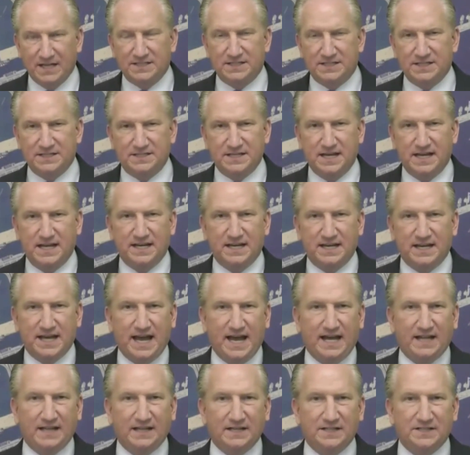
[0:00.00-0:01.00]
To date,
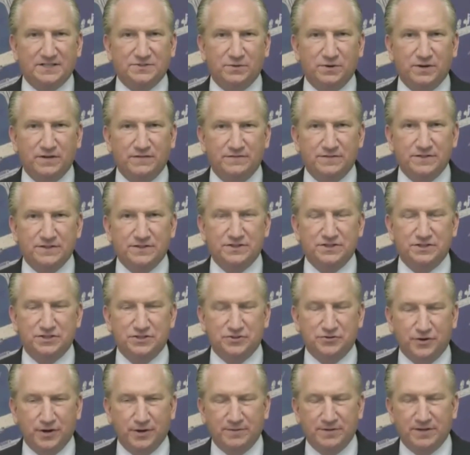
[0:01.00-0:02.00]
Alex, we've
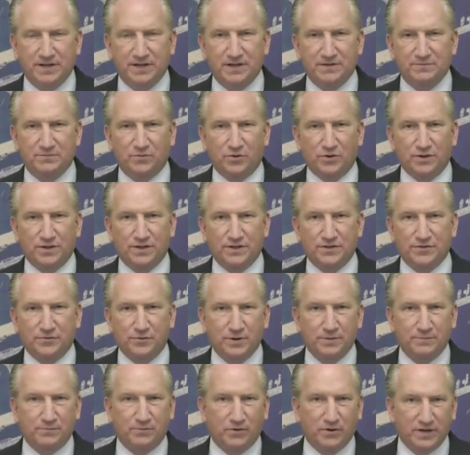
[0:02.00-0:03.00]
distributed more than
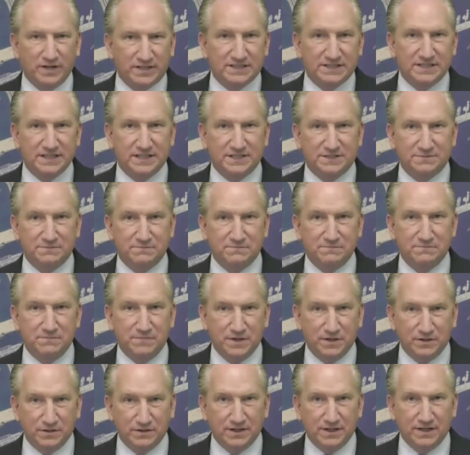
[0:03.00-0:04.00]
3.6
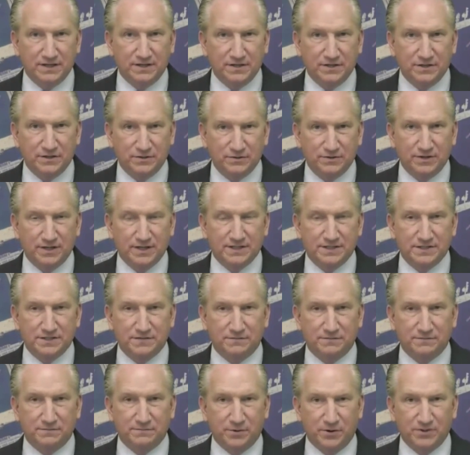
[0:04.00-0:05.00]
million units
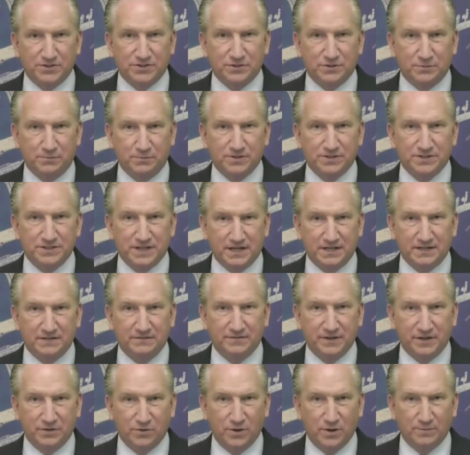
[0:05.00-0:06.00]
of personal protective
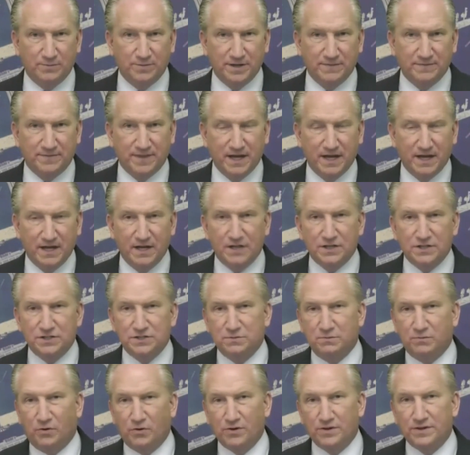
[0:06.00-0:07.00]
equipment
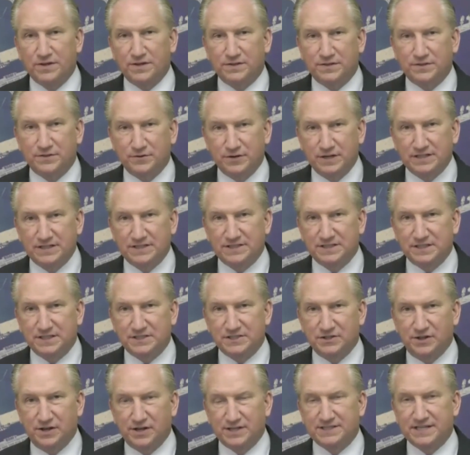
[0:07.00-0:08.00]
to more than
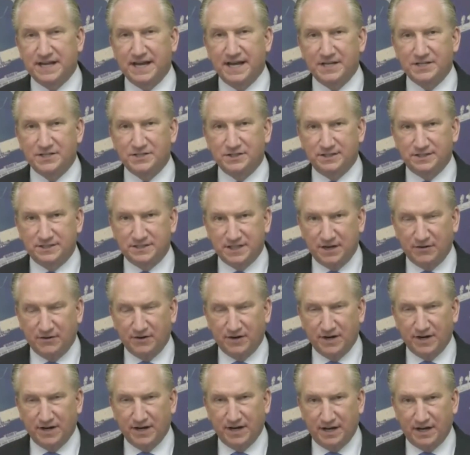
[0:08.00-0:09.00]
36 Los Angeles
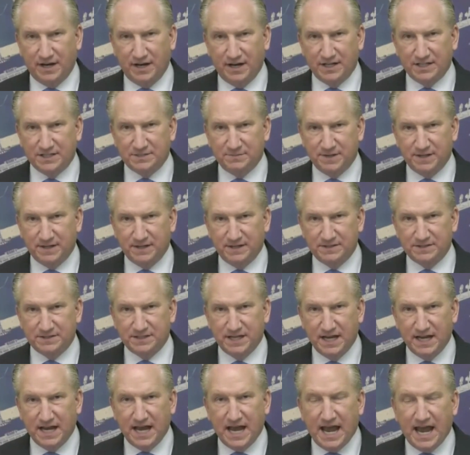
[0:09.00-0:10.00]
area hospitals
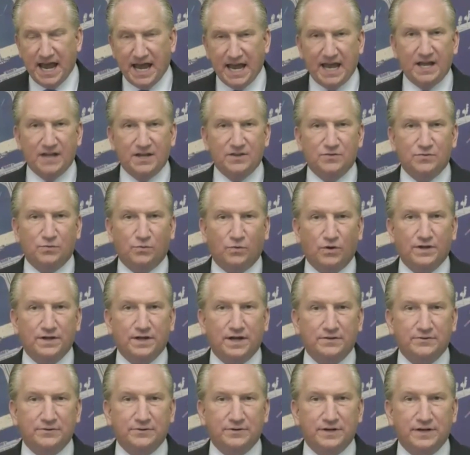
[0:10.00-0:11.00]
and
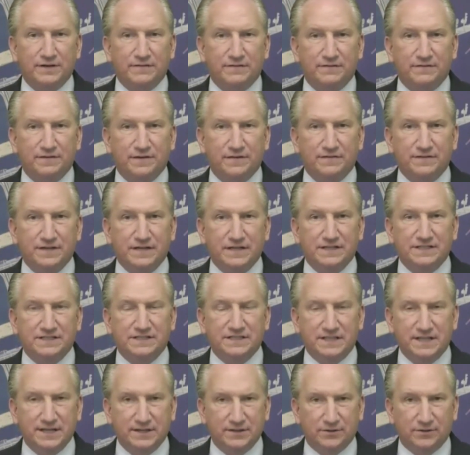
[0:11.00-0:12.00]
150
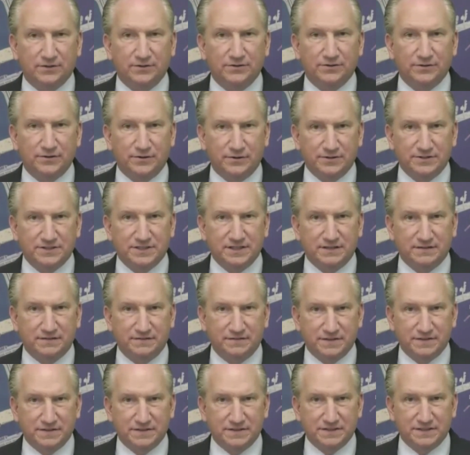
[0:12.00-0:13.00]
skilled nursing
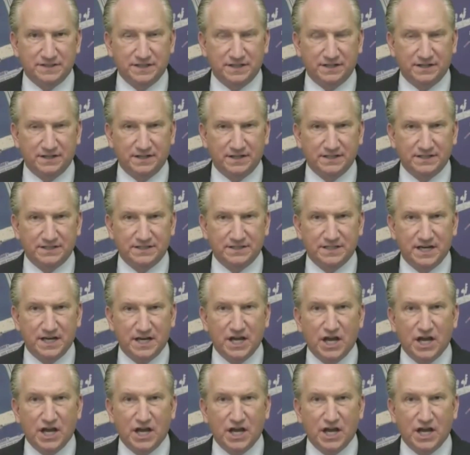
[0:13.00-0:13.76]
facilities.